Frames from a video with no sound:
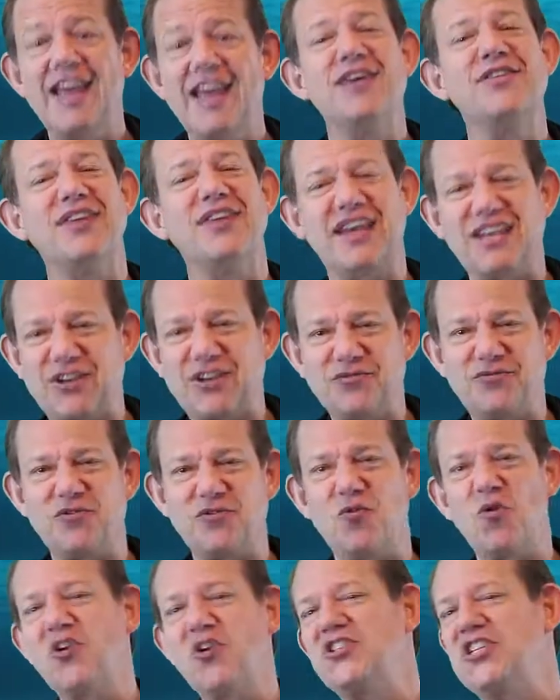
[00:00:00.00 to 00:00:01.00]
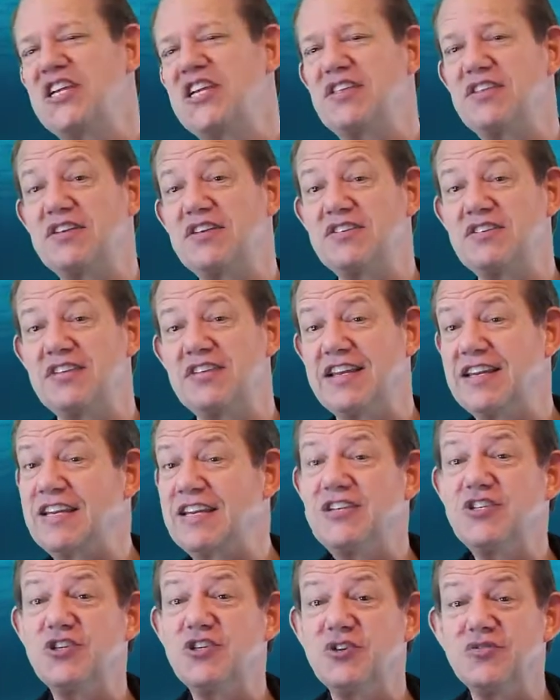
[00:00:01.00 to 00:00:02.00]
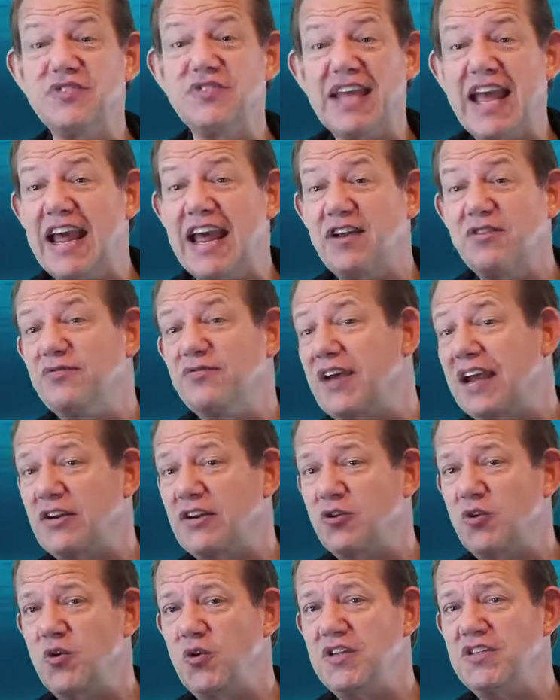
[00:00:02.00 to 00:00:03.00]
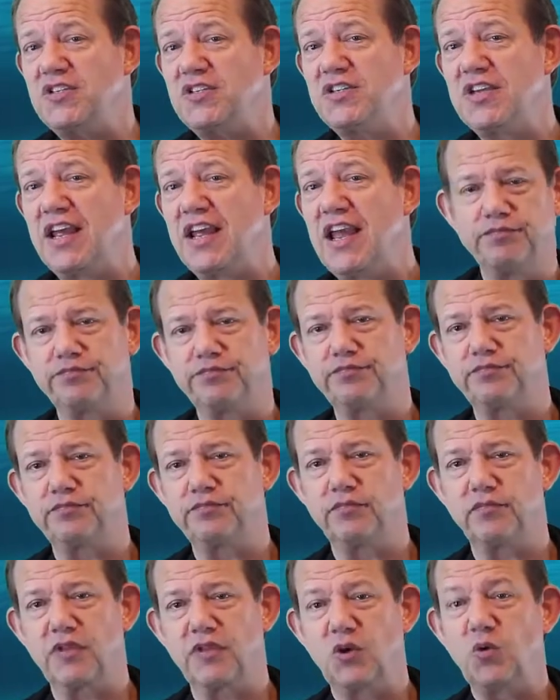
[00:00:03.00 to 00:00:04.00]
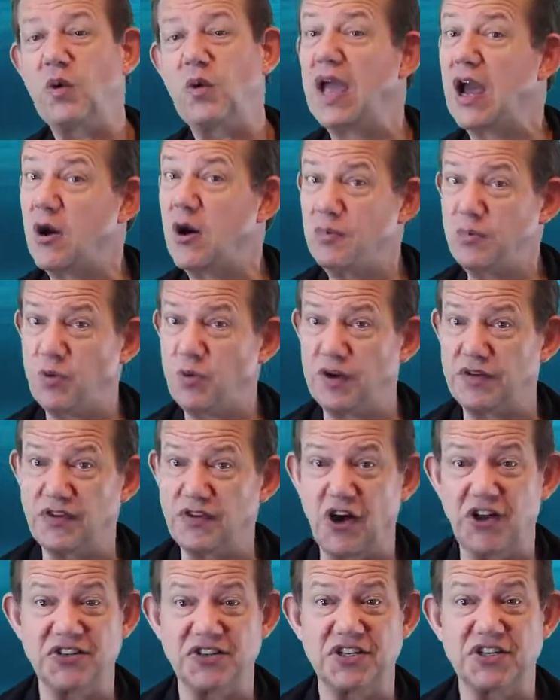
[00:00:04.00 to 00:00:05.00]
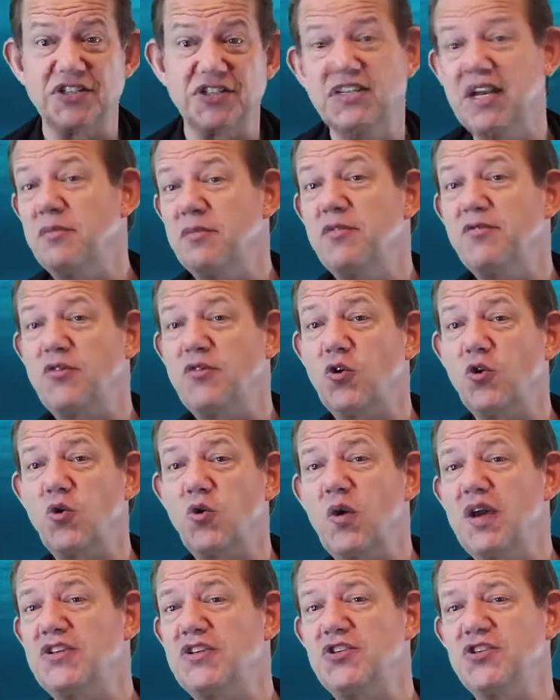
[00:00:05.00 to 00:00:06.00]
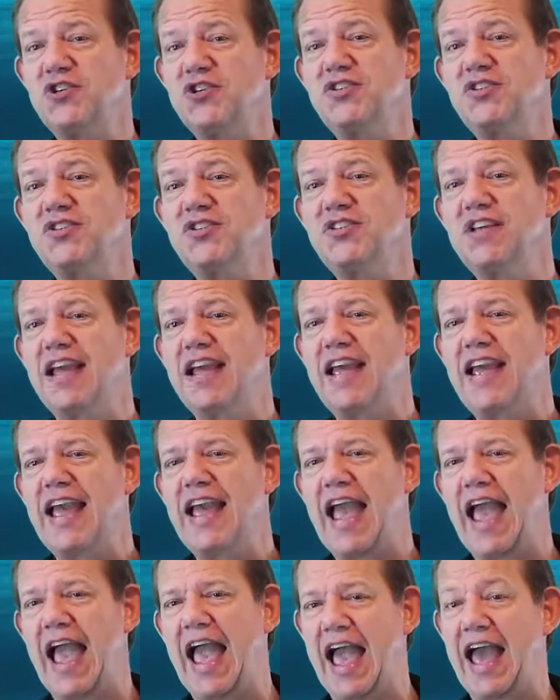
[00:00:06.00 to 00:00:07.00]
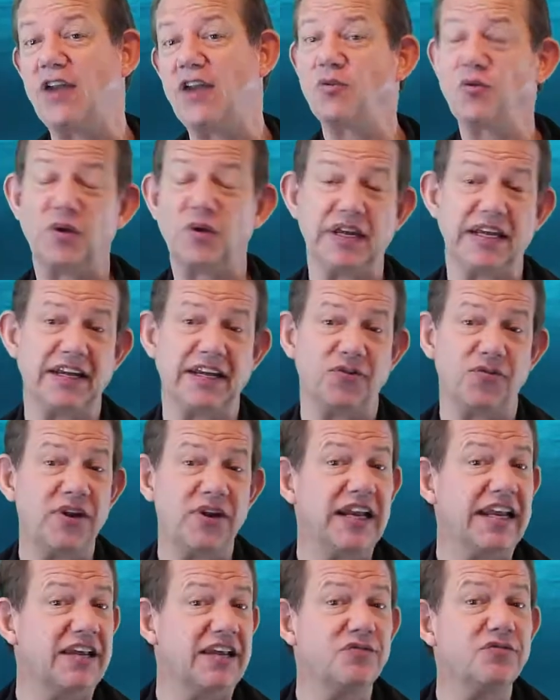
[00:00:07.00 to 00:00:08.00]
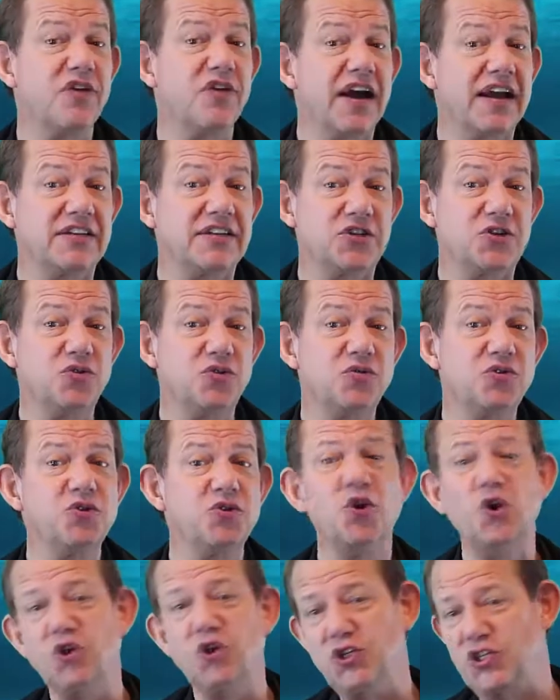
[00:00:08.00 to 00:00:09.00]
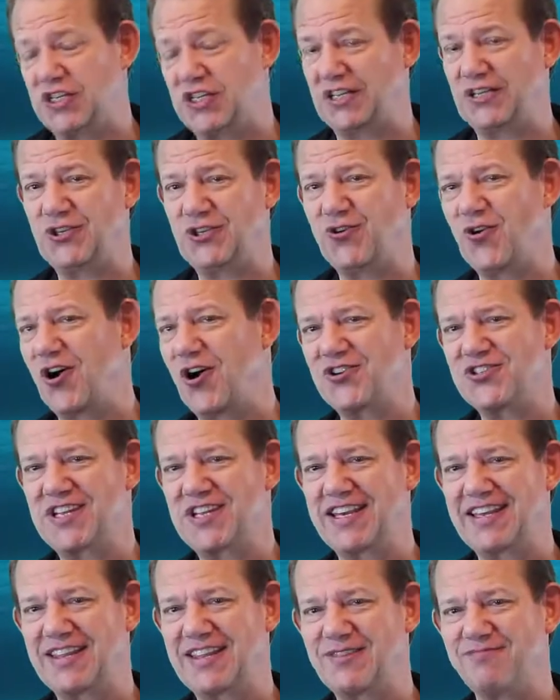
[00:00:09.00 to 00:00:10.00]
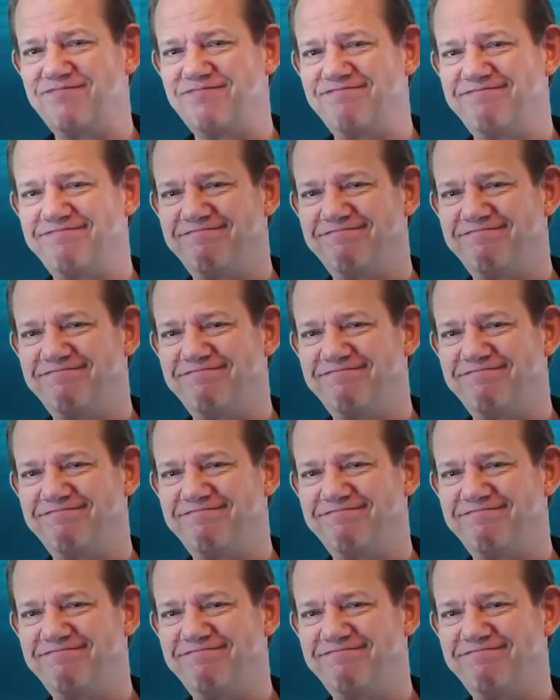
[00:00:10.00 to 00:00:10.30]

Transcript: Thank you for watching this edition of DAN Factoids. We hope we've answered some of your questions, and we really invite you to continue asking them.